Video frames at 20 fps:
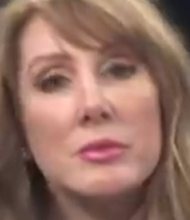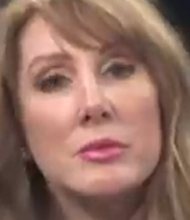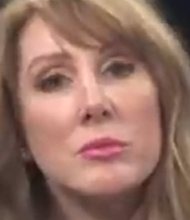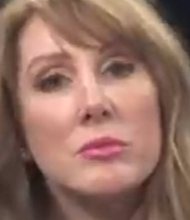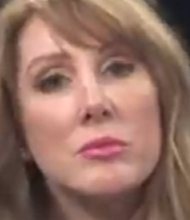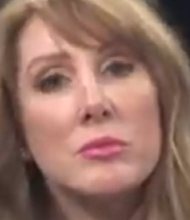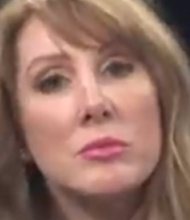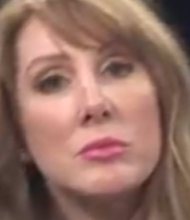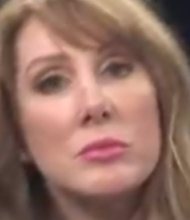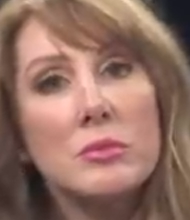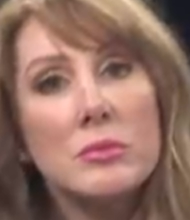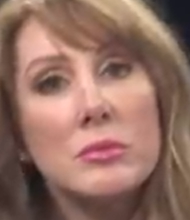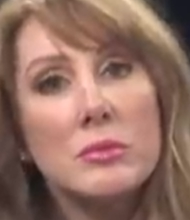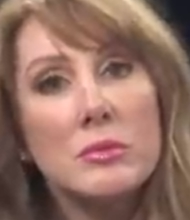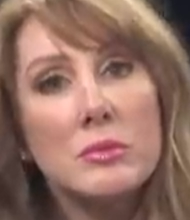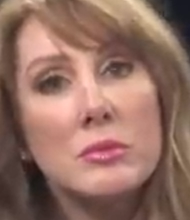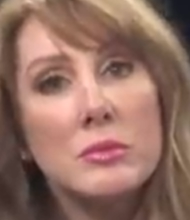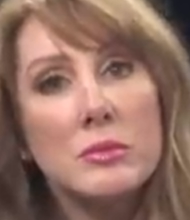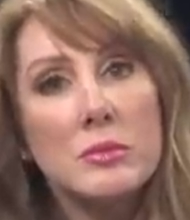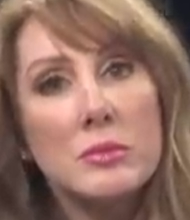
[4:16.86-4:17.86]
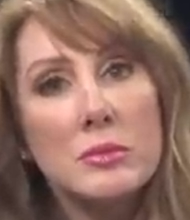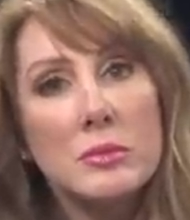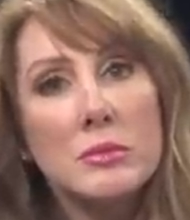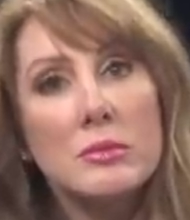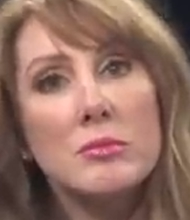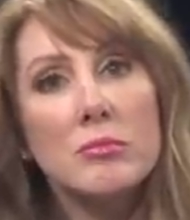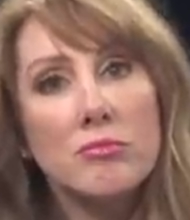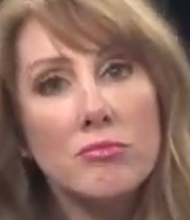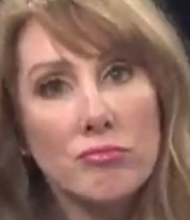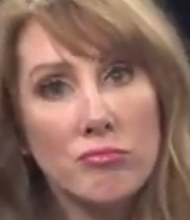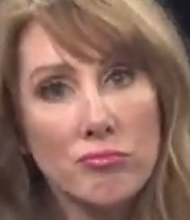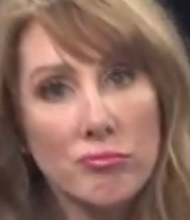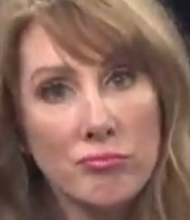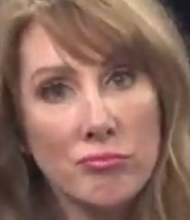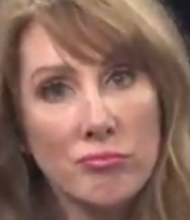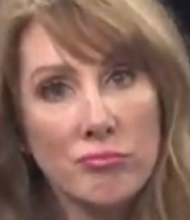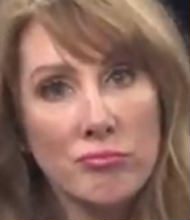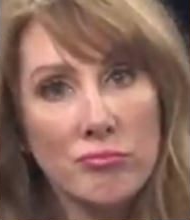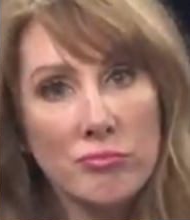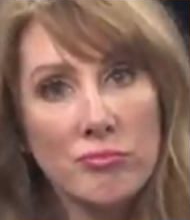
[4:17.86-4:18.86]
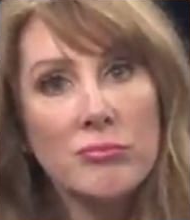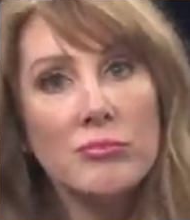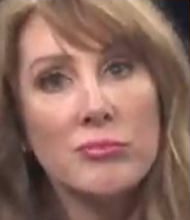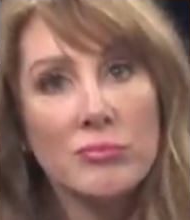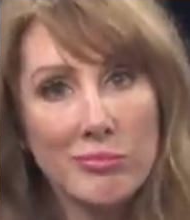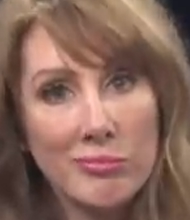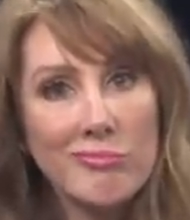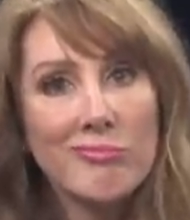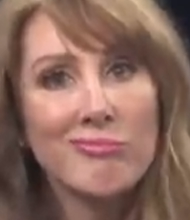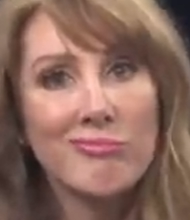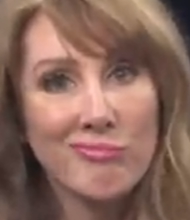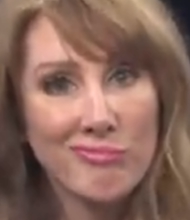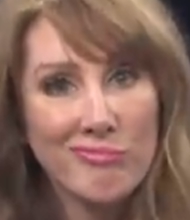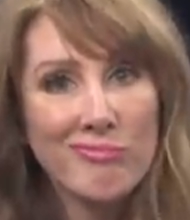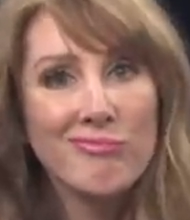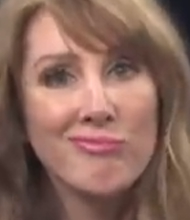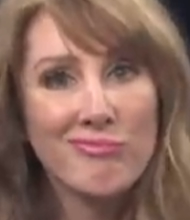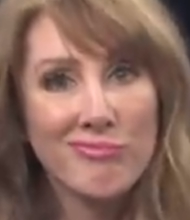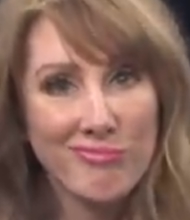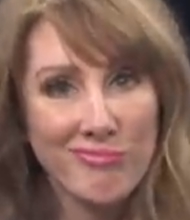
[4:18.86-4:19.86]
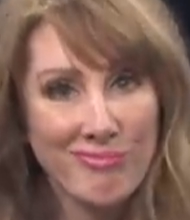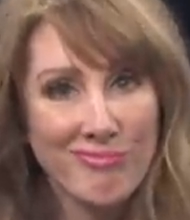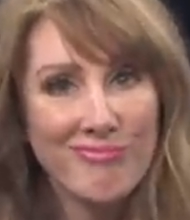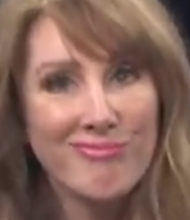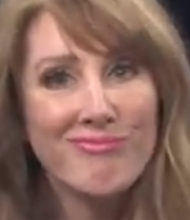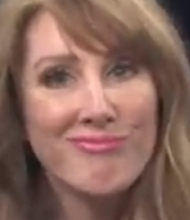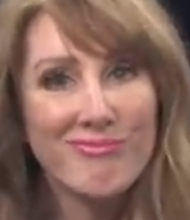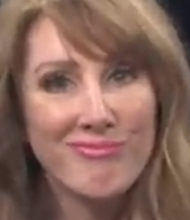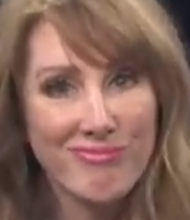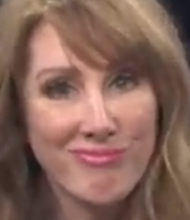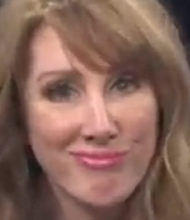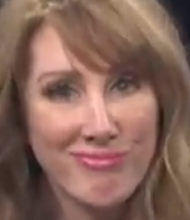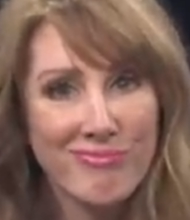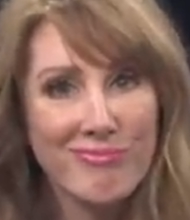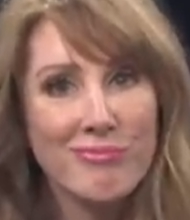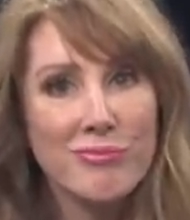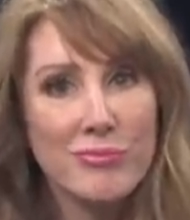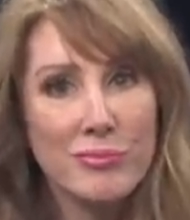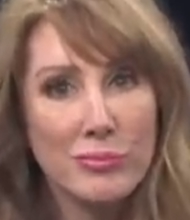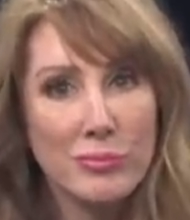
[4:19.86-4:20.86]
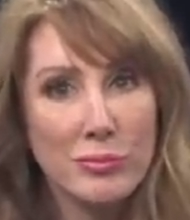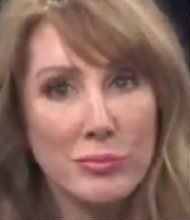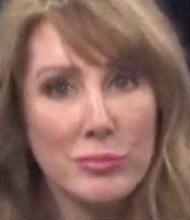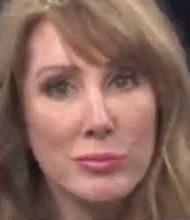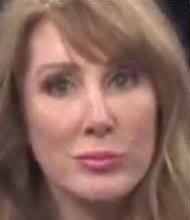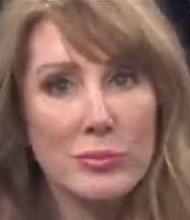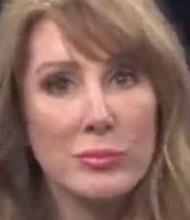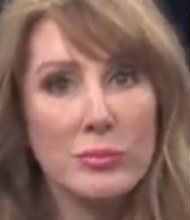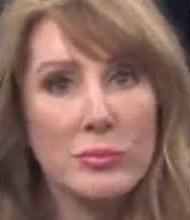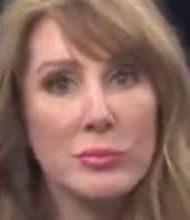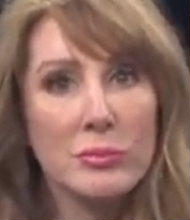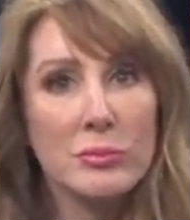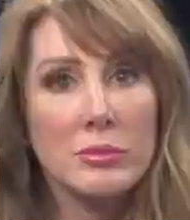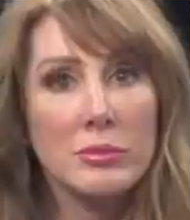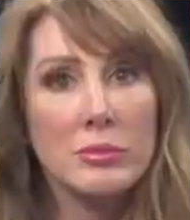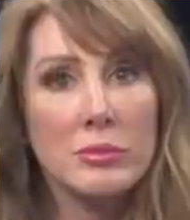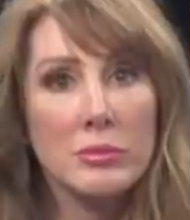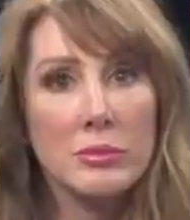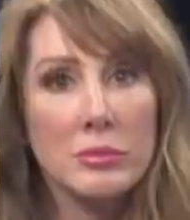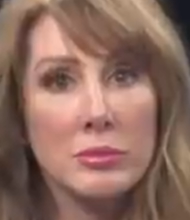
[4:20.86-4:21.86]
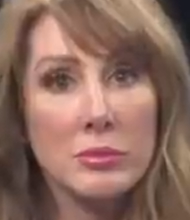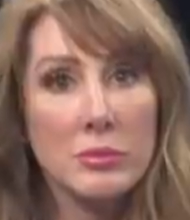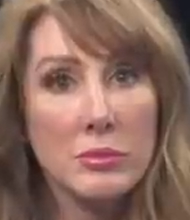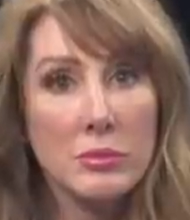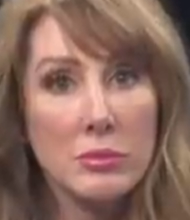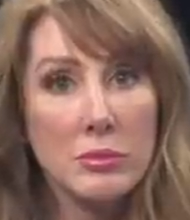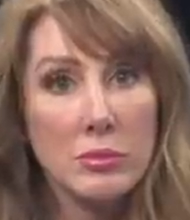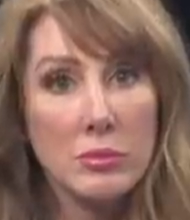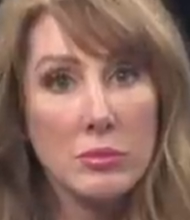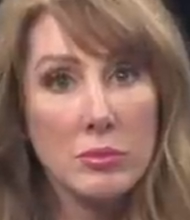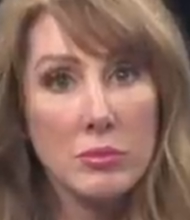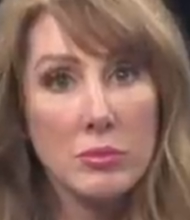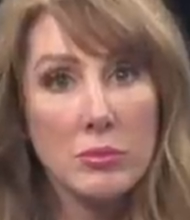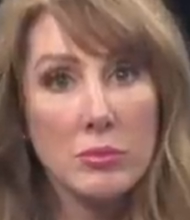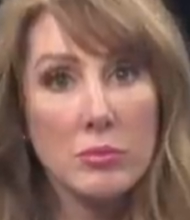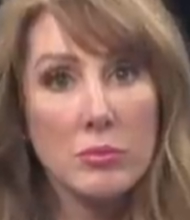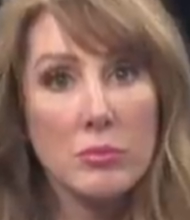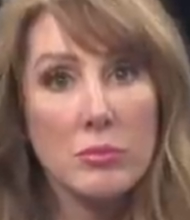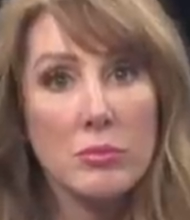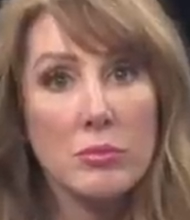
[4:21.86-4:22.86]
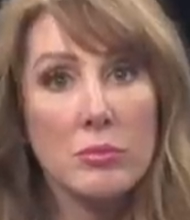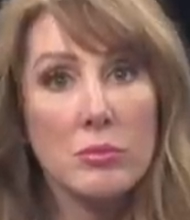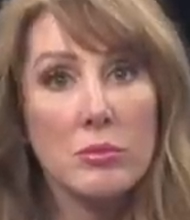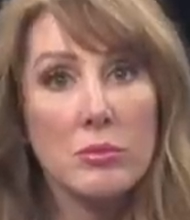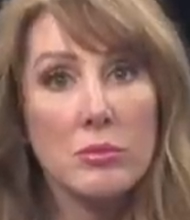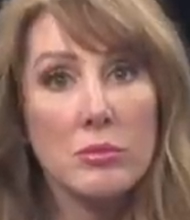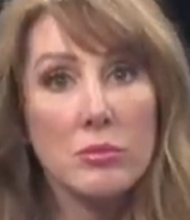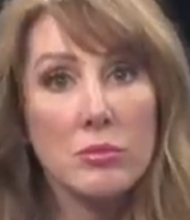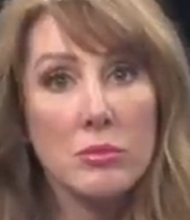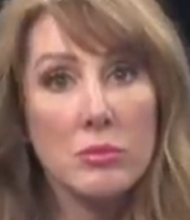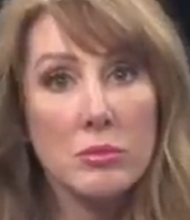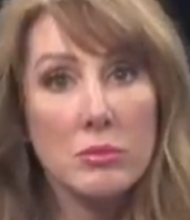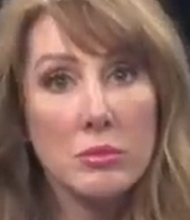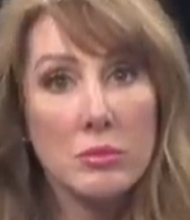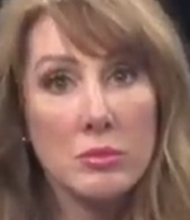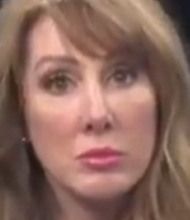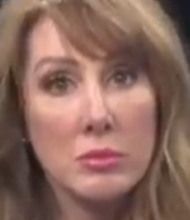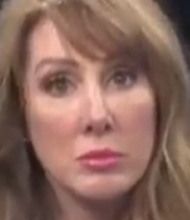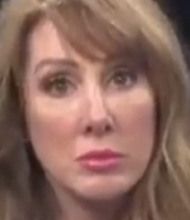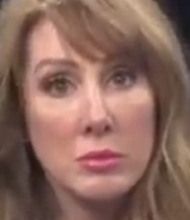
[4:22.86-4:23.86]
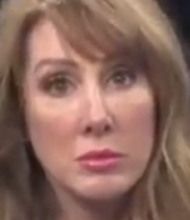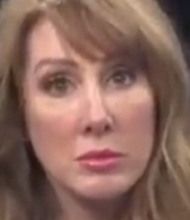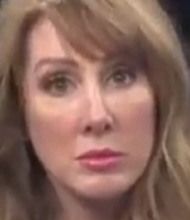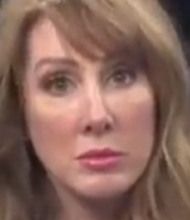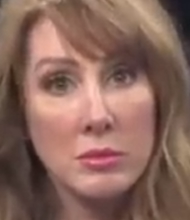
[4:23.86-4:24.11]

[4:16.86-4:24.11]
(silent)